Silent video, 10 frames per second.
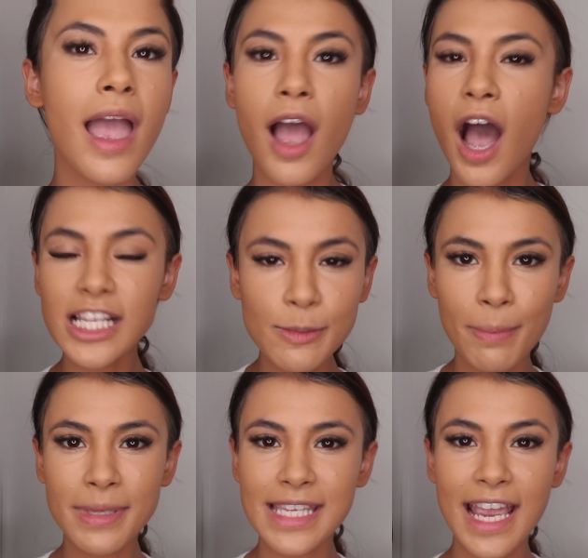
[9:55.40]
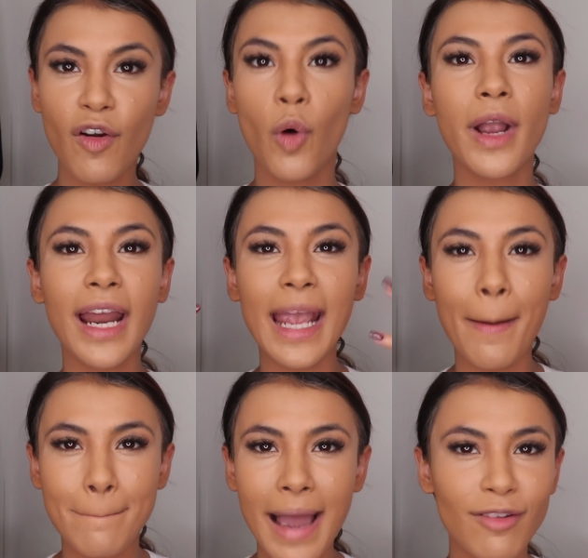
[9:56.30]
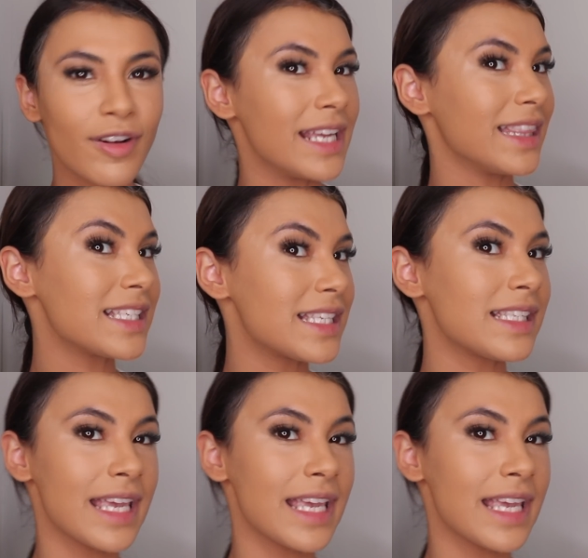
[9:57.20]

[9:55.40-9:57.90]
husband material, we're gonna get married, this is